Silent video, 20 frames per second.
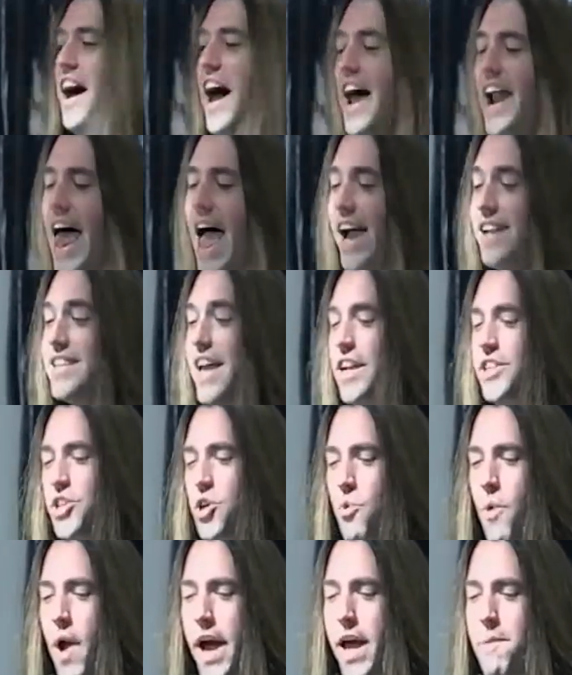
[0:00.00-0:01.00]
An act I
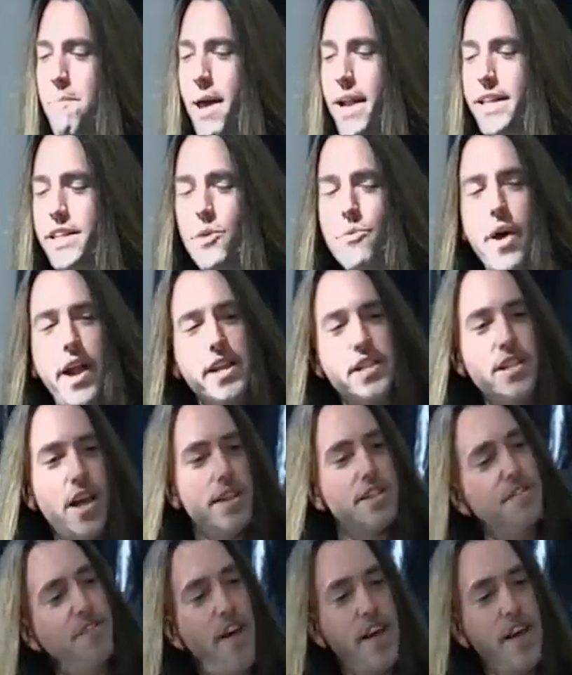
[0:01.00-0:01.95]
do recommend at the Renaissance